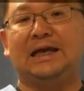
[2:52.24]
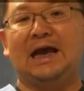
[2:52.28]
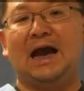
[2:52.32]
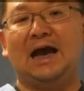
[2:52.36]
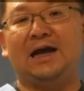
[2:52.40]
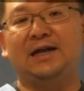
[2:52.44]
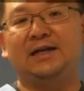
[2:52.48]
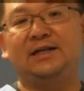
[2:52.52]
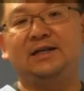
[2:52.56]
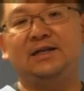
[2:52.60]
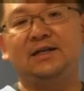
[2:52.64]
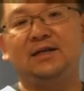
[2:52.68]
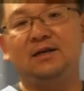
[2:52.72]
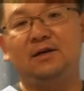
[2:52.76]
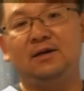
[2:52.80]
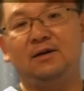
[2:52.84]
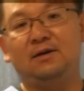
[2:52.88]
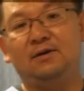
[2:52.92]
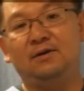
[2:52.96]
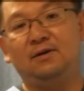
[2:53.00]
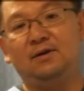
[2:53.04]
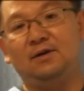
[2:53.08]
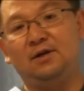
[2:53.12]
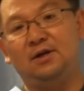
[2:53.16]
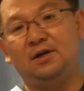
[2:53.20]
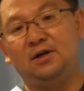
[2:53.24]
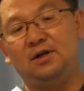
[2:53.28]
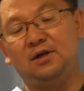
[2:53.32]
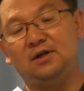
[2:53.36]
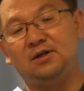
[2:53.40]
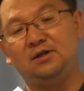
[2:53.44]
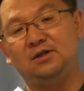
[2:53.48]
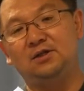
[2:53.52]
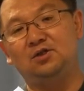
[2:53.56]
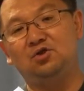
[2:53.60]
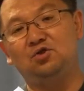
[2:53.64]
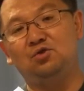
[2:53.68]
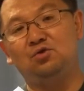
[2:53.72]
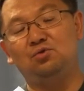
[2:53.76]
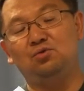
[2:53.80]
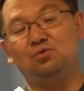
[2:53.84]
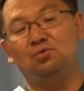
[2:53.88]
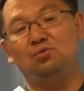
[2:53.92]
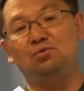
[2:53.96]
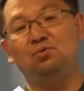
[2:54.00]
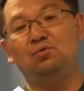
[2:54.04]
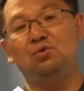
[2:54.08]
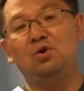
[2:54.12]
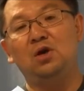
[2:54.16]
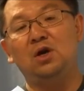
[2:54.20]
The idea is
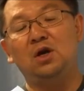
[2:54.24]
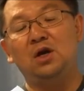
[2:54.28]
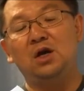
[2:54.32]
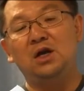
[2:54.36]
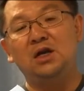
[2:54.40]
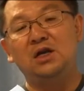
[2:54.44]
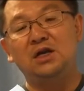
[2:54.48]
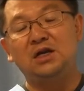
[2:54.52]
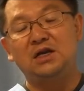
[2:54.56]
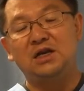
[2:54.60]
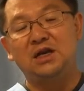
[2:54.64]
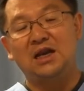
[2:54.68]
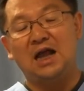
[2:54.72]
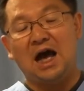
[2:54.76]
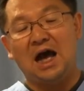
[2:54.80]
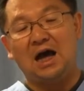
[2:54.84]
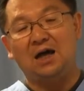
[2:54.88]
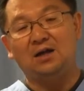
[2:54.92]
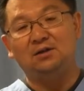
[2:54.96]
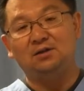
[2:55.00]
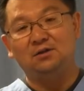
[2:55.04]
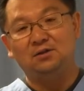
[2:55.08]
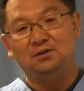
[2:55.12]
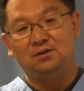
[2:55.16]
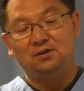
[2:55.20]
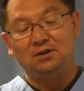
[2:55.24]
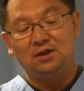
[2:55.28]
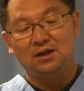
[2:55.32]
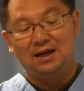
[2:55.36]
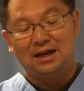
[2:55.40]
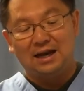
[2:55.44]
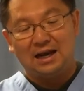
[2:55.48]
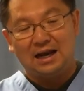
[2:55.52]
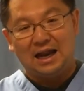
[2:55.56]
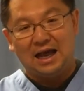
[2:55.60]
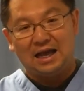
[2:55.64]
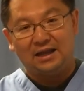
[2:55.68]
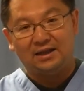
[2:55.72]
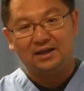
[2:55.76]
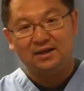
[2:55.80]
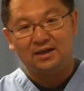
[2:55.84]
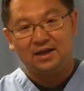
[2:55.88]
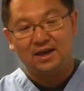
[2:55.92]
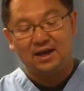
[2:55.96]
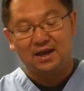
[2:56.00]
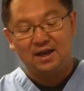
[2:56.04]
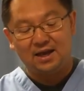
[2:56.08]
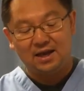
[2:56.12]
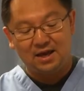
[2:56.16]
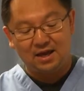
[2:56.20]
to not
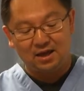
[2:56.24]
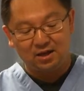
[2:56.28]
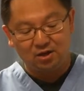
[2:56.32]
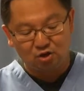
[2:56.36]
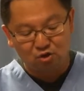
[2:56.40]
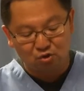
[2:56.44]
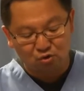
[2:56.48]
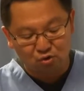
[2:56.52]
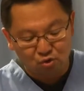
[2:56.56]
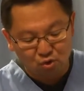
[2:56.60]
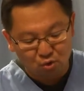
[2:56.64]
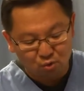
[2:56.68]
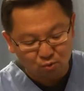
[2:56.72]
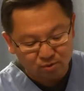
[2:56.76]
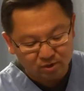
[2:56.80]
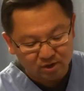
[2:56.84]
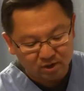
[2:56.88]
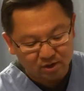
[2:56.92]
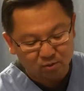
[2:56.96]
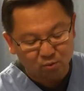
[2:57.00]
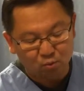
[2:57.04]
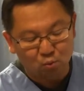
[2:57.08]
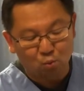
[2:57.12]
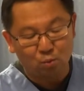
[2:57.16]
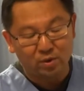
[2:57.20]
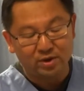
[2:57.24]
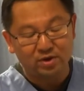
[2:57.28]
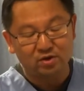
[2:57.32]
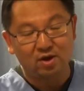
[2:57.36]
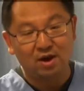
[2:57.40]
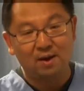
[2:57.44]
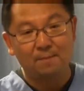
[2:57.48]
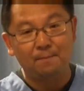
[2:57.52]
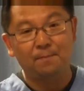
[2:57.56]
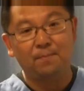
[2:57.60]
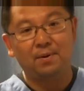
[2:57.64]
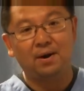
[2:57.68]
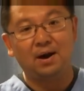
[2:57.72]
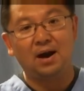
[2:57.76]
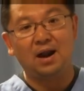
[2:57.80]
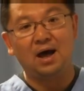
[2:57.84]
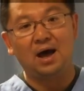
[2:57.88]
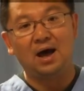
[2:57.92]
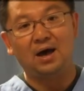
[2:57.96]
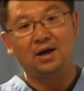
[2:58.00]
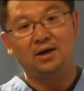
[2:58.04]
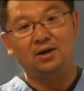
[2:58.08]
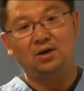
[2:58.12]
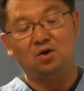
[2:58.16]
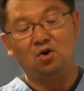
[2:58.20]
letting the air to go in when you
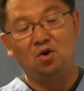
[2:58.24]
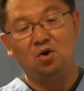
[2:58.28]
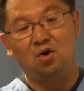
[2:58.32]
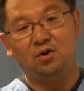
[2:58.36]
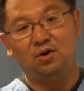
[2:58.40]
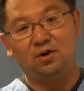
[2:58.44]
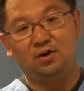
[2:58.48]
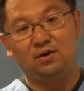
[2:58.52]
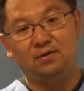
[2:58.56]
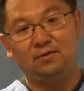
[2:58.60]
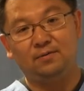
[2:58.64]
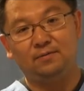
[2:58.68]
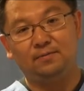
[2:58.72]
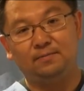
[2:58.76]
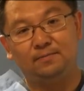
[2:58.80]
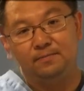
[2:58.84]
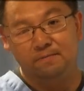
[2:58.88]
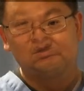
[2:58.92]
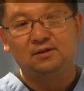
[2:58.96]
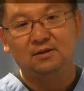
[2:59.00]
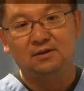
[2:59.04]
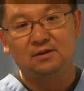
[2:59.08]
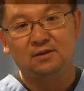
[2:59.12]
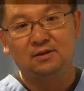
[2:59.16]
apply, in case